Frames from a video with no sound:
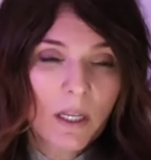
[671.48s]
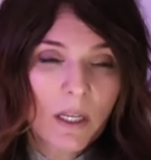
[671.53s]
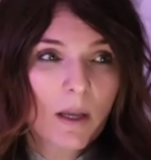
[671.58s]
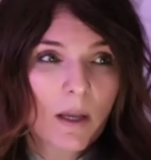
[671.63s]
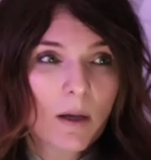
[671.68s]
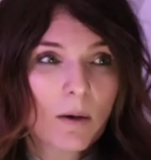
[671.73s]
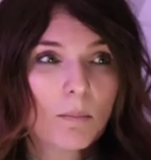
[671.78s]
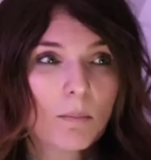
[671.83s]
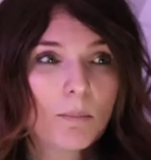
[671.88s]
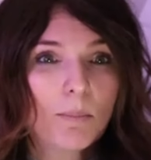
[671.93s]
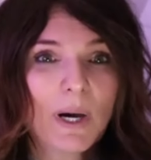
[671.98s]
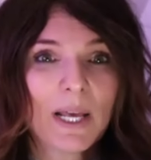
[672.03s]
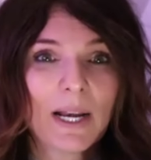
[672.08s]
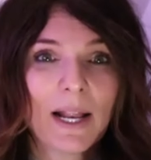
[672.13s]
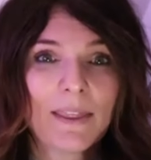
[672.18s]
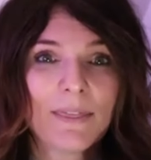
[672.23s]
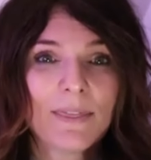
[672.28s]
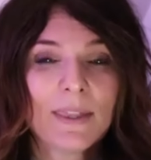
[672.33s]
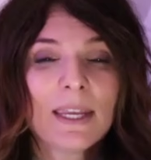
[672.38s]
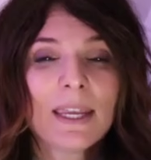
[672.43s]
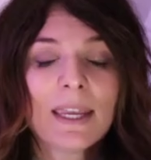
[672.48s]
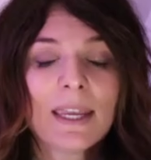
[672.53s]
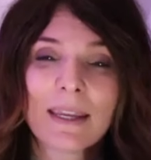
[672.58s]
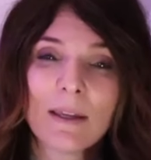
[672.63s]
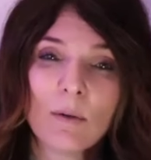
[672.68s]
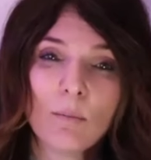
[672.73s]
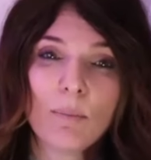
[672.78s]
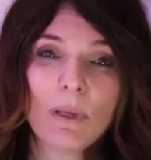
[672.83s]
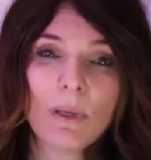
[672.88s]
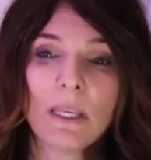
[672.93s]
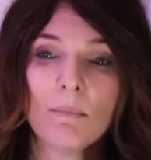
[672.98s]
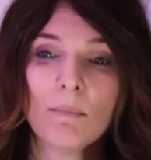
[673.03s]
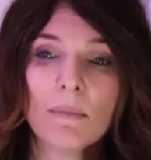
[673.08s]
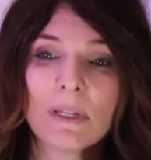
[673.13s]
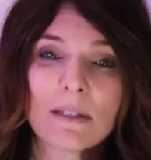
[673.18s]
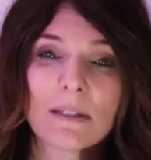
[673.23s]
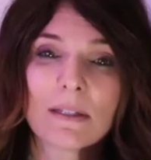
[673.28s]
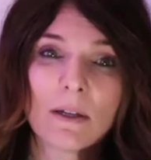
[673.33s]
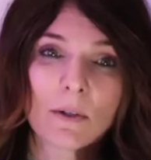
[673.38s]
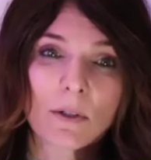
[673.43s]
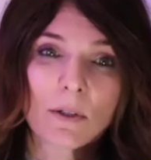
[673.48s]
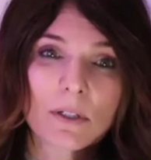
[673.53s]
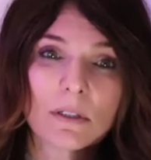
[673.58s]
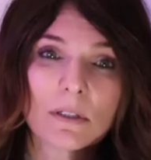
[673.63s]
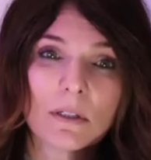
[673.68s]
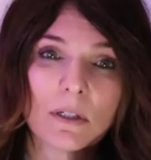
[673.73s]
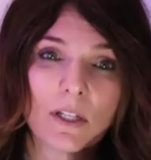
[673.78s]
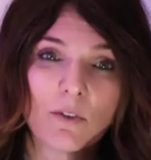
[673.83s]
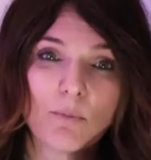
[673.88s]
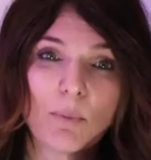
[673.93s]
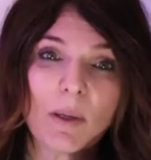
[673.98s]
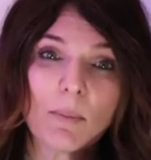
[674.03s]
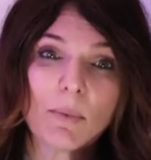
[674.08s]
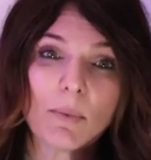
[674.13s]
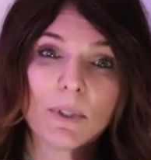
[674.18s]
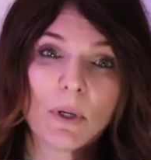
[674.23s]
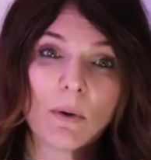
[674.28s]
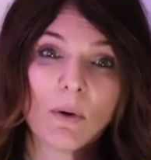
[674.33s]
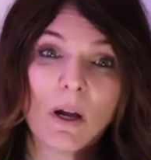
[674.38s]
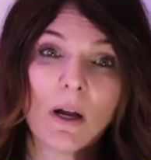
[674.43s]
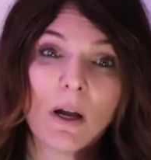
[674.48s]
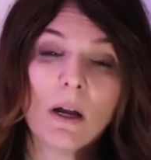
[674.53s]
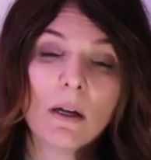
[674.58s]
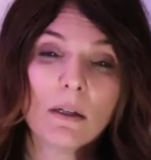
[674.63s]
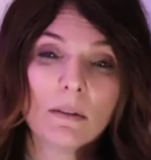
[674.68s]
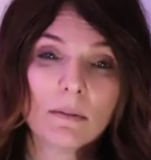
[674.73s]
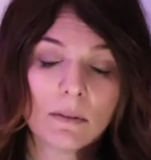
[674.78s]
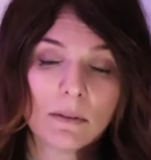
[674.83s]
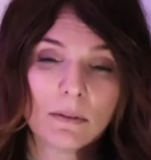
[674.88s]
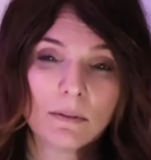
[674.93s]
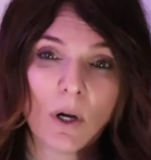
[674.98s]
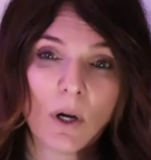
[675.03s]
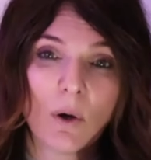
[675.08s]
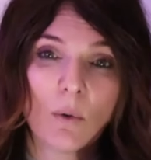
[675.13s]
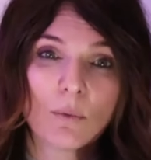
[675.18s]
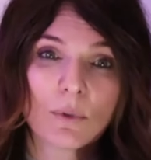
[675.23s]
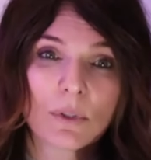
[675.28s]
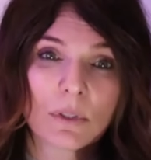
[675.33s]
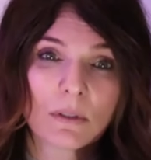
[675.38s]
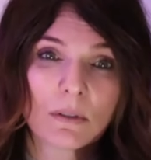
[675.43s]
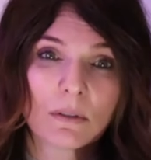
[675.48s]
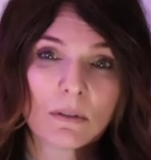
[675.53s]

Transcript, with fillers: but i think it can be misunderstood if people don't don't